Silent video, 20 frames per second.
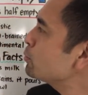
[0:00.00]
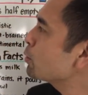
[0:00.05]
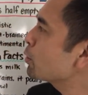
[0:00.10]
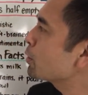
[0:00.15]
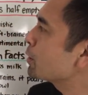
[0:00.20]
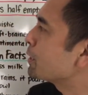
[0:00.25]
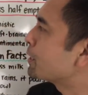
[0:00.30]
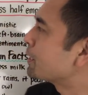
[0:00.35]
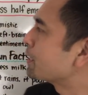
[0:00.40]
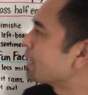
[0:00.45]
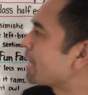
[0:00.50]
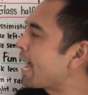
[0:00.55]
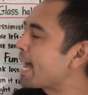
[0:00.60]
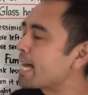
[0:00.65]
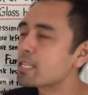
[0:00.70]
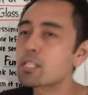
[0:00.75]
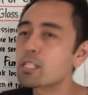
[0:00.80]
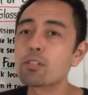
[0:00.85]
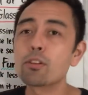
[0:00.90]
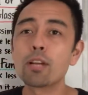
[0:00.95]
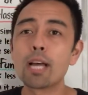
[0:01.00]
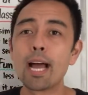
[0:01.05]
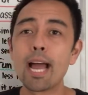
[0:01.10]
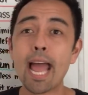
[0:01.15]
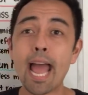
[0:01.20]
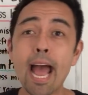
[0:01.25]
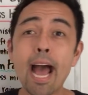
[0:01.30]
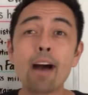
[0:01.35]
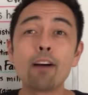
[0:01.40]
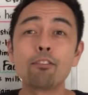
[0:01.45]
are glass
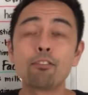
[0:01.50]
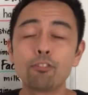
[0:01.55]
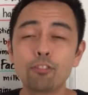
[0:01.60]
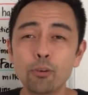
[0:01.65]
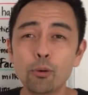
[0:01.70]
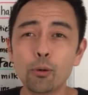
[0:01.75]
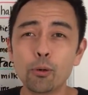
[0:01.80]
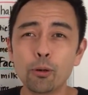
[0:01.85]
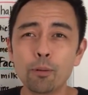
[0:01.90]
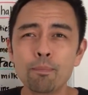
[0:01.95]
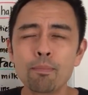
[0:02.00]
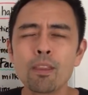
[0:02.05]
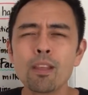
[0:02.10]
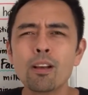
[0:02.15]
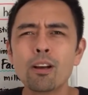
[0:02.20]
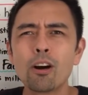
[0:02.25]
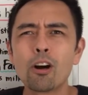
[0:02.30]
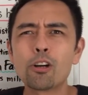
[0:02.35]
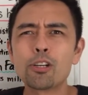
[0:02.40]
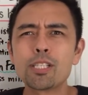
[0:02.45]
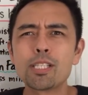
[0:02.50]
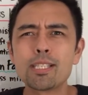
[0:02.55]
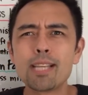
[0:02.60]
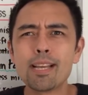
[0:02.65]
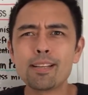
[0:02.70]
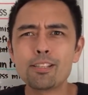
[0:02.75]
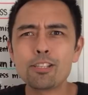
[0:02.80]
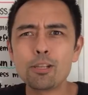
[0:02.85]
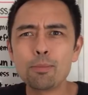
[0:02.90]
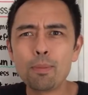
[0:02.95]
half full are
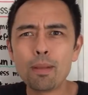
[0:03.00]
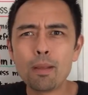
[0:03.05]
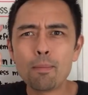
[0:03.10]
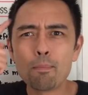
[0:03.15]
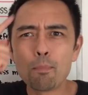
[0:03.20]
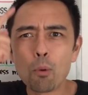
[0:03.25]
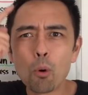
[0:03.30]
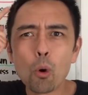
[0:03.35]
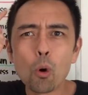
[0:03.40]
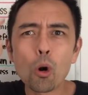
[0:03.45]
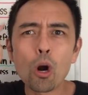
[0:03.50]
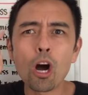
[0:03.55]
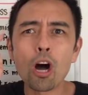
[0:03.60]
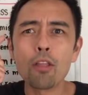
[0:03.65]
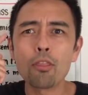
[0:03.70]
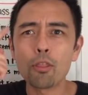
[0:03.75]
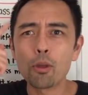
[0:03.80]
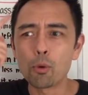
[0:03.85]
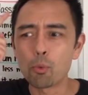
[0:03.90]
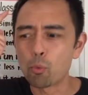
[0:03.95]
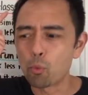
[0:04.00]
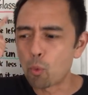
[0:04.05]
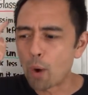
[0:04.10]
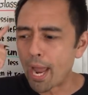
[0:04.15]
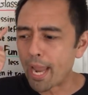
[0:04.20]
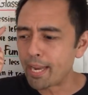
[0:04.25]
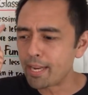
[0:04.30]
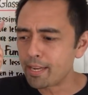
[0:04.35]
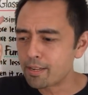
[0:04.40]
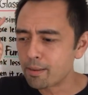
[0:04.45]
said to be more on the
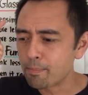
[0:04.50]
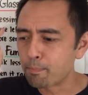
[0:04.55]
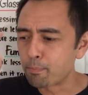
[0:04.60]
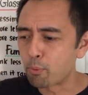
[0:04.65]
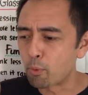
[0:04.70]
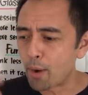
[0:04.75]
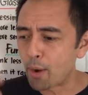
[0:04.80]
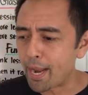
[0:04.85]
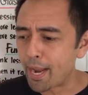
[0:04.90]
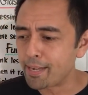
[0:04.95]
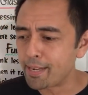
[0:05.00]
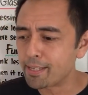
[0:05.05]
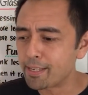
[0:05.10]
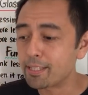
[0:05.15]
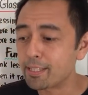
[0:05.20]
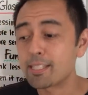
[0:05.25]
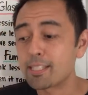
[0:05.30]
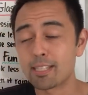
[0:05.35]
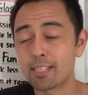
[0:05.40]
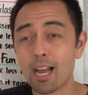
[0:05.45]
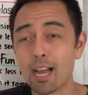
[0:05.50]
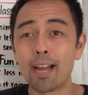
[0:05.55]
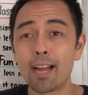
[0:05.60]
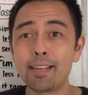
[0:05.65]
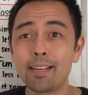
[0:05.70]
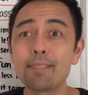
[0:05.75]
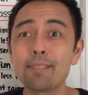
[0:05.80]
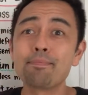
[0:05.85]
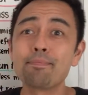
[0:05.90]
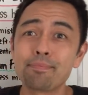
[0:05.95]
right-brained
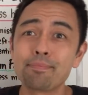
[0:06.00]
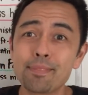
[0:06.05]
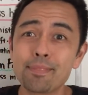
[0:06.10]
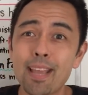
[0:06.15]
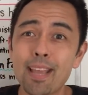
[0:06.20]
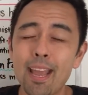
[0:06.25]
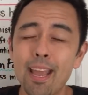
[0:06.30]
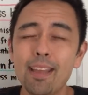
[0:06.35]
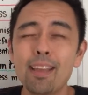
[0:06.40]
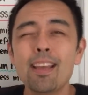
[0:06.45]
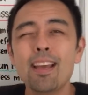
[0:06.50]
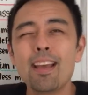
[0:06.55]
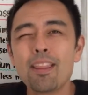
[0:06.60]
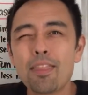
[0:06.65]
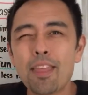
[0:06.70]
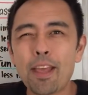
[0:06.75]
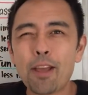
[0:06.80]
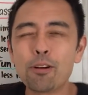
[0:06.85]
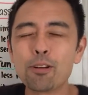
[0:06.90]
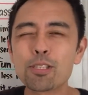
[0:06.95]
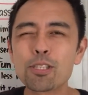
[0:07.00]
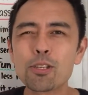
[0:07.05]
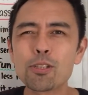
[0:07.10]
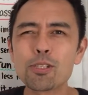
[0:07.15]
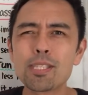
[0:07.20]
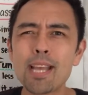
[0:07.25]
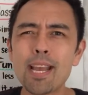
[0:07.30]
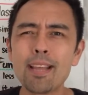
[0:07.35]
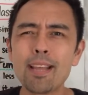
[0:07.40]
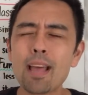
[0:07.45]
side. Okay? They also
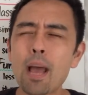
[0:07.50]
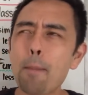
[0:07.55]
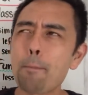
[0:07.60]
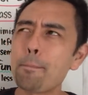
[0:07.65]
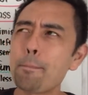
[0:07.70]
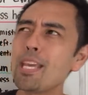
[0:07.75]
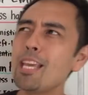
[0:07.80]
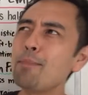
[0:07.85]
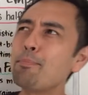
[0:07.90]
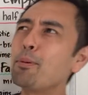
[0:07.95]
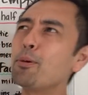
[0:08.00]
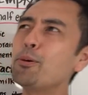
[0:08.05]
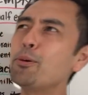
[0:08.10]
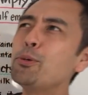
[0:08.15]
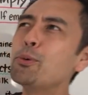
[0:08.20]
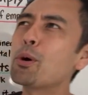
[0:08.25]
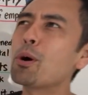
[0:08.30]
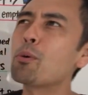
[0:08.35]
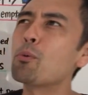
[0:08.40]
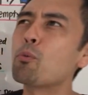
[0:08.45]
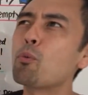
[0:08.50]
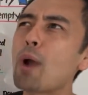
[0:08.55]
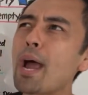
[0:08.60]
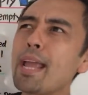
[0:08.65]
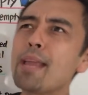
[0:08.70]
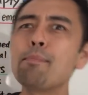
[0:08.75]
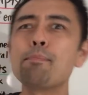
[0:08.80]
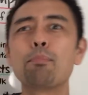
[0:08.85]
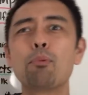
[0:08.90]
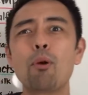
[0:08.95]
say that people who are
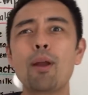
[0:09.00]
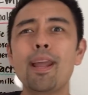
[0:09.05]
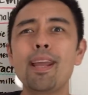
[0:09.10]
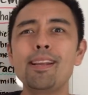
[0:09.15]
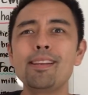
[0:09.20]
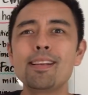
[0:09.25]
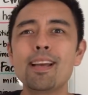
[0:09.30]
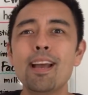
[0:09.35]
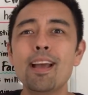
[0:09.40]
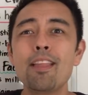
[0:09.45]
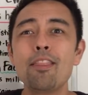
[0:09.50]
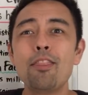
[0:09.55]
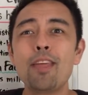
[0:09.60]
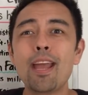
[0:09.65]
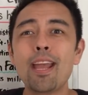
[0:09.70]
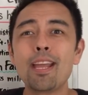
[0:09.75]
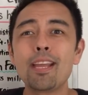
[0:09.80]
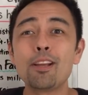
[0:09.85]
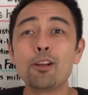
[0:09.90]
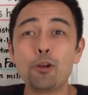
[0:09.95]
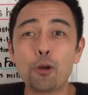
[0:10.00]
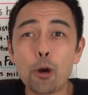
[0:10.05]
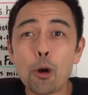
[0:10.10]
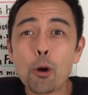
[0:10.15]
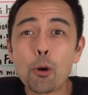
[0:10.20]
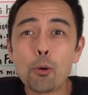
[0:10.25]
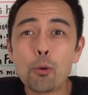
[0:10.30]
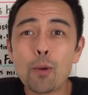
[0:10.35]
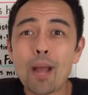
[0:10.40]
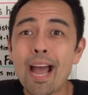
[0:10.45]
right-brained, they
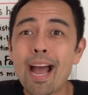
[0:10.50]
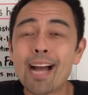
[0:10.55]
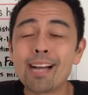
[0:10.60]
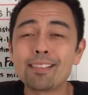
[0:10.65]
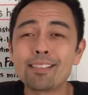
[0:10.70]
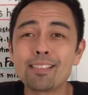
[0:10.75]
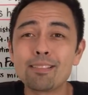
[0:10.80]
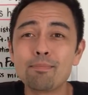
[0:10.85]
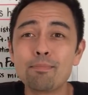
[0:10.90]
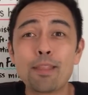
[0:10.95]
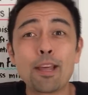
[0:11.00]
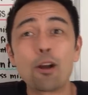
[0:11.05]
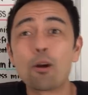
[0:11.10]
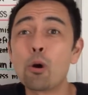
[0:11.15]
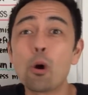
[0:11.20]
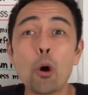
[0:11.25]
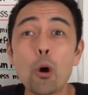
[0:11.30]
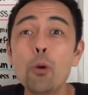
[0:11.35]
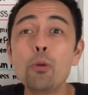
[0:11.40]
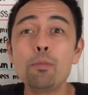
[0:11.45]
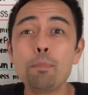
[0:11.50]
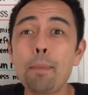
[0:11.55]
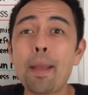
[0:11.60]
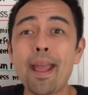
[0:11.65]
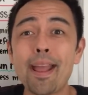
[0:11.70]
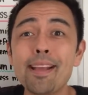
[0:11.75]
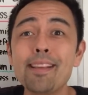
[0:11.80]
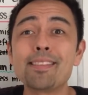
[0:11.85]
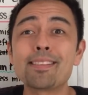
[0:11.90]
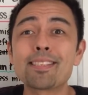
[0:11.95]
go at their own
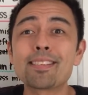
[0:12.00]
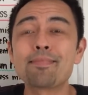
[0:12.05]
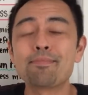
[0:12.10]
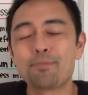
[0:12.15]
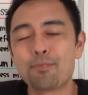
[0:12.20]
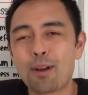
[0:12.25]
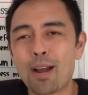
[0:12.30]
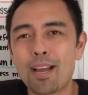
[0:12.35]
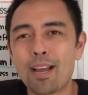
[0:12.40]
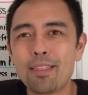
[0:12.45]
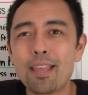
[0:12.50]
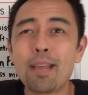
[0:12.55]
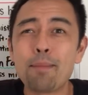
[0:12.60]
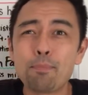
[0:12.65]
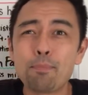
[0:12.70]
pace, right? They